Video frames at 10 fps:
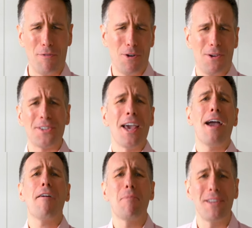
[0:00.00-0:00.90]
of course,
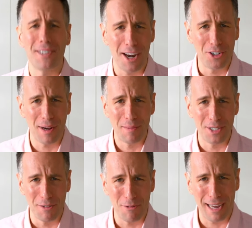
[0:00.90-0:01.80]
everybody's got a drum
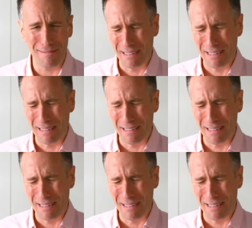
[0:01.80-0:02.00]
sieve, right?